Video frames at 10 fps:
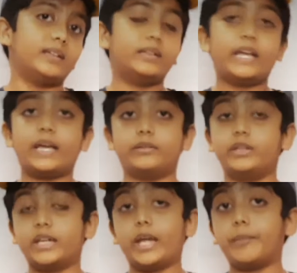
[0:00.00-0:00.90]

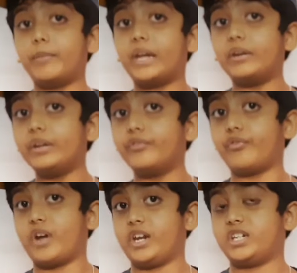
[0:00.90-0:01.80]
the game may
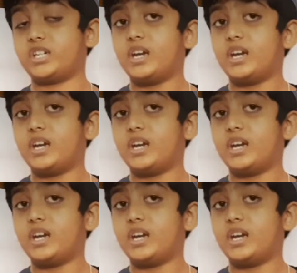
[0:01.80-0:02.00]
refresh,